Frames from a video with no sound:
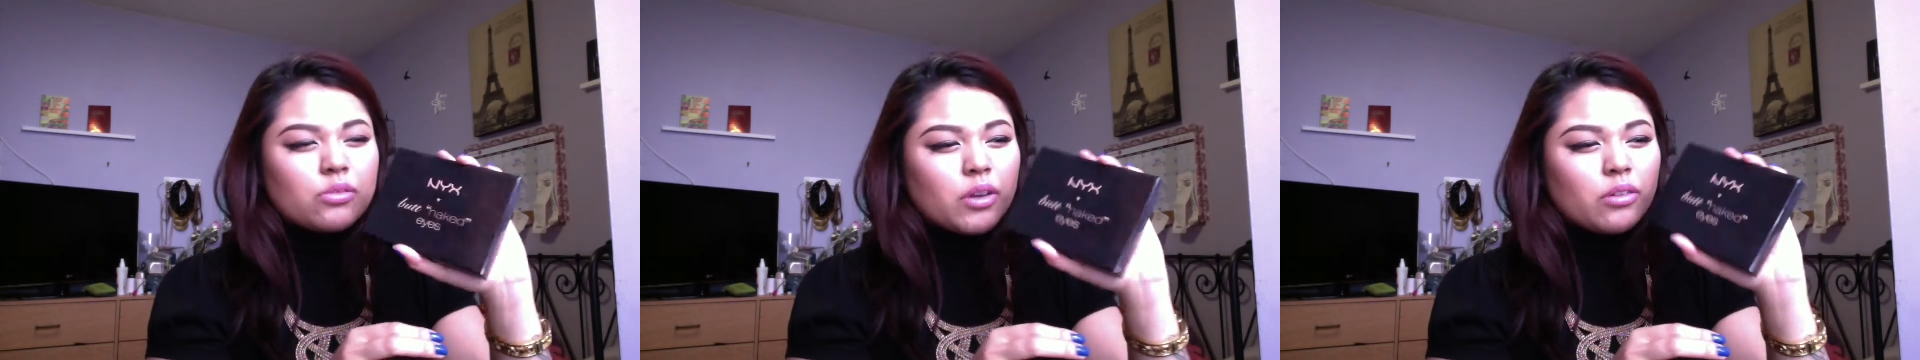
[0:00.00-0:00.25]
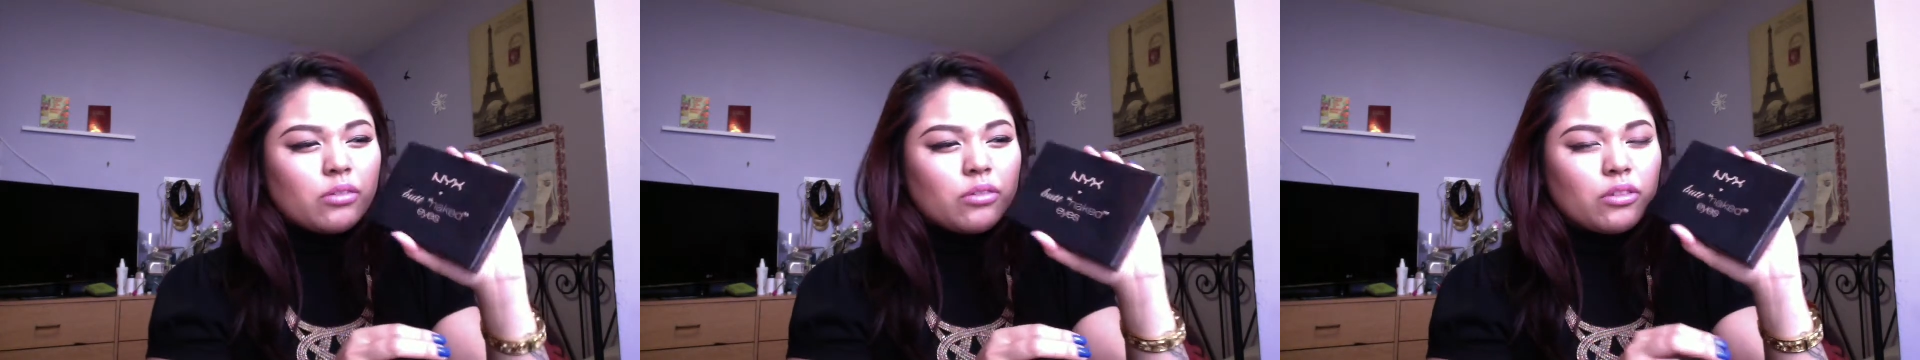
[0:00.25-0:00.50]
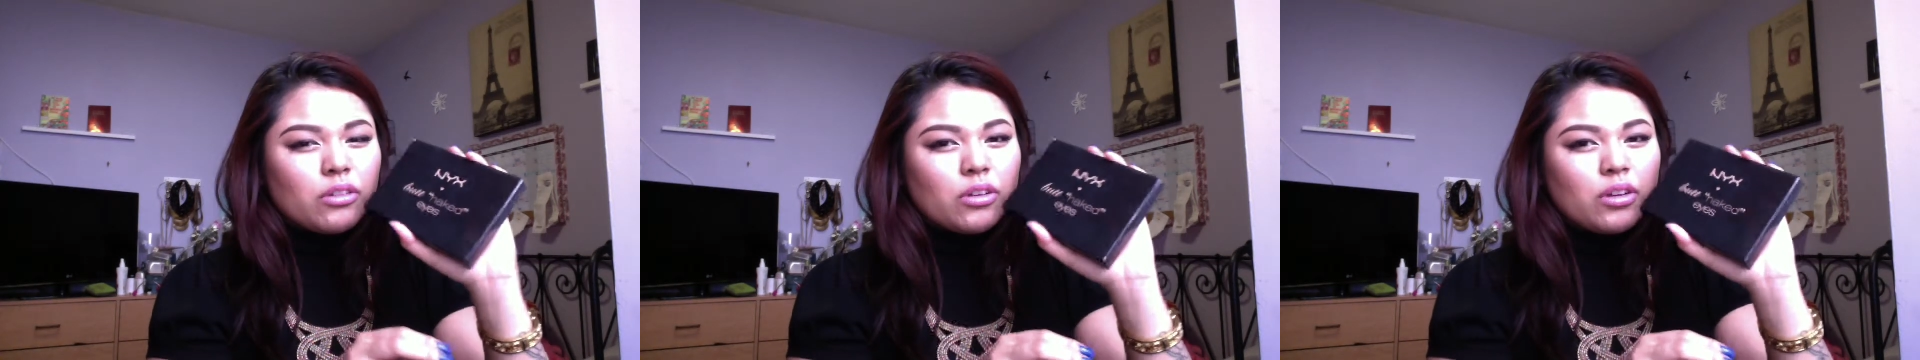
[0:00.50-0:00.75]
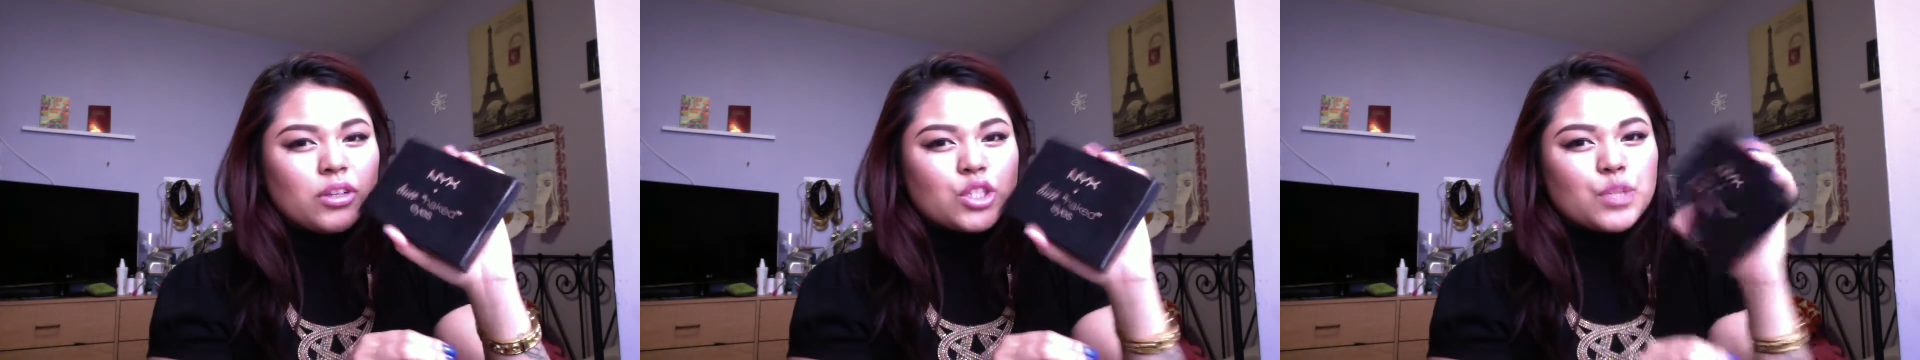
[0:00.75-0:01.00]
one,
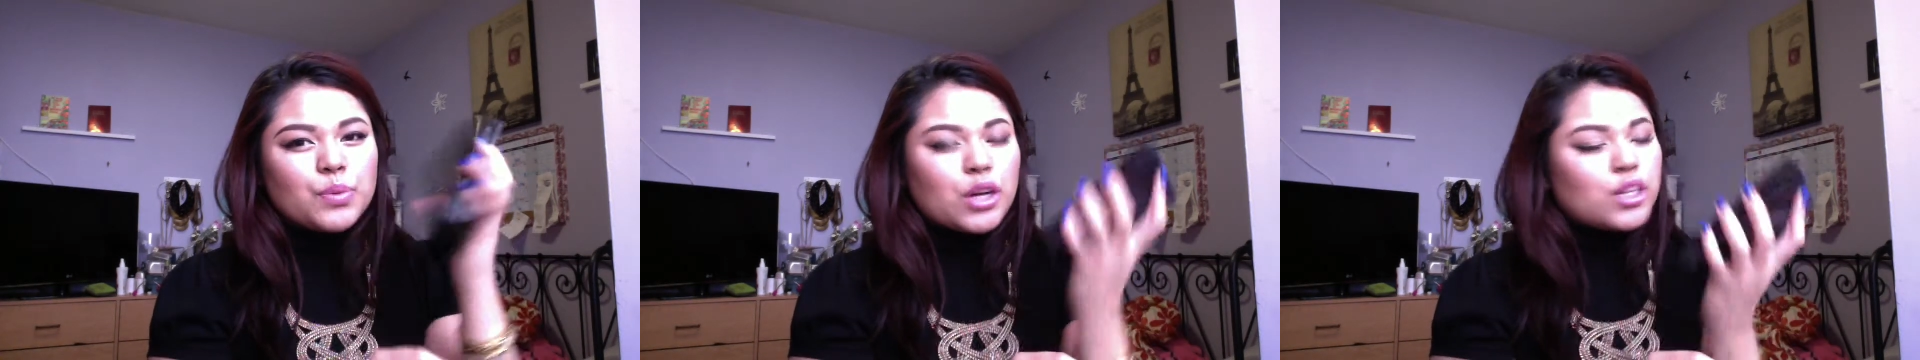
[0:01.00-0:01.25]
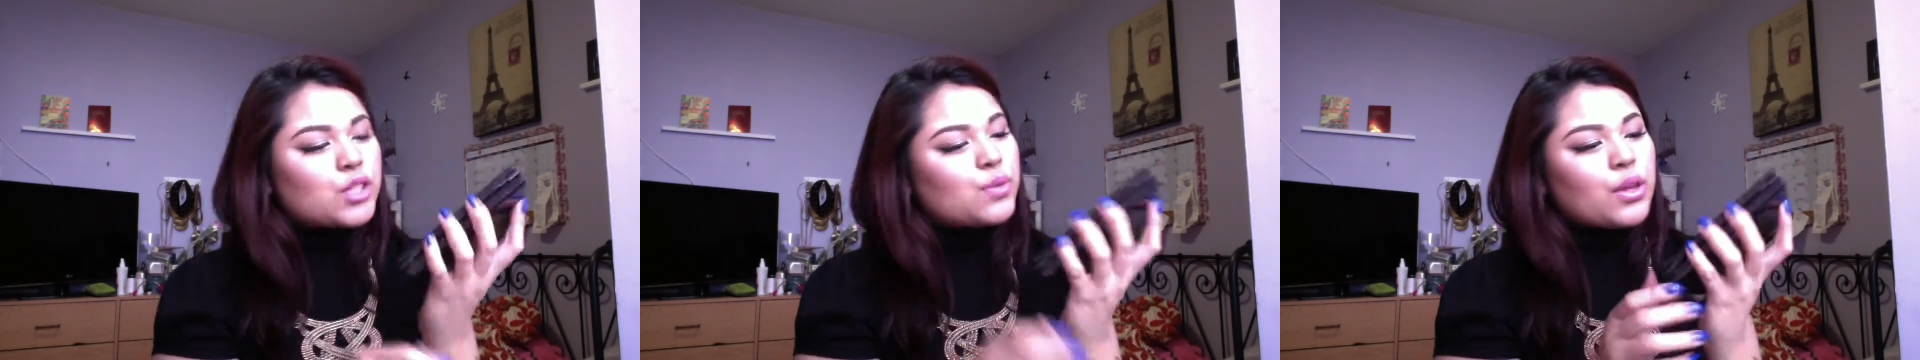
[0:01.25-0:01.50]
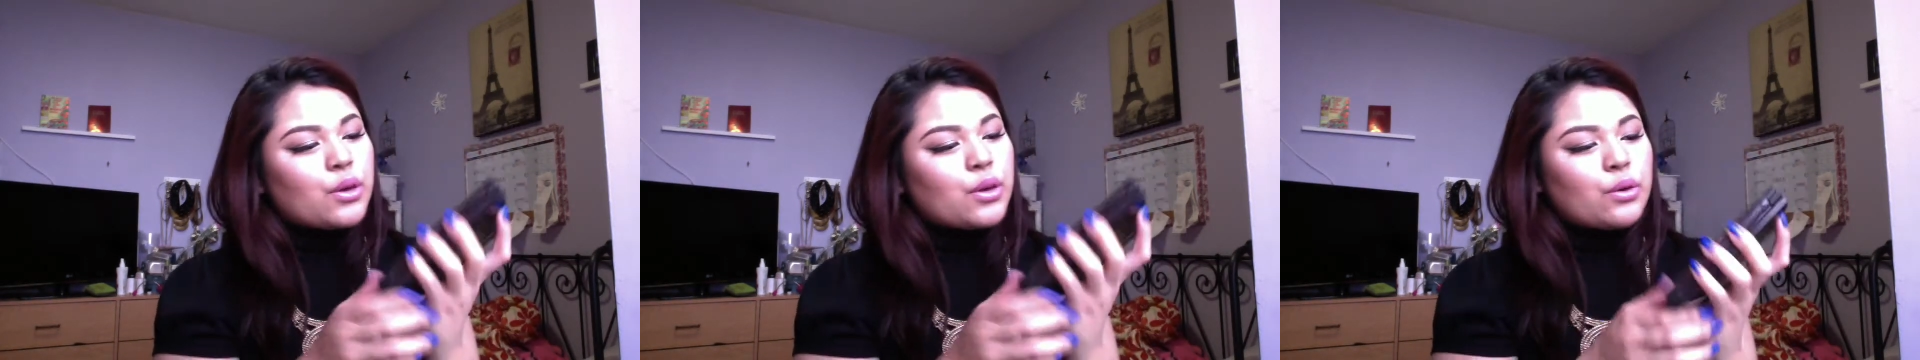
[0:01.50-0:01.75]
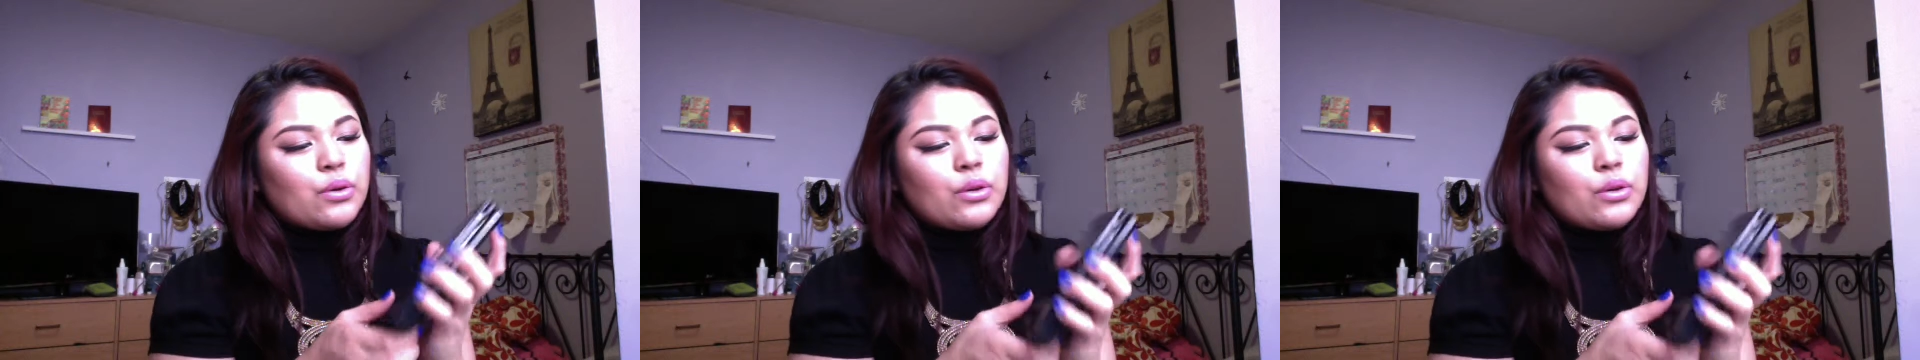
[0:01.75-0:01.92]
to be honest with you.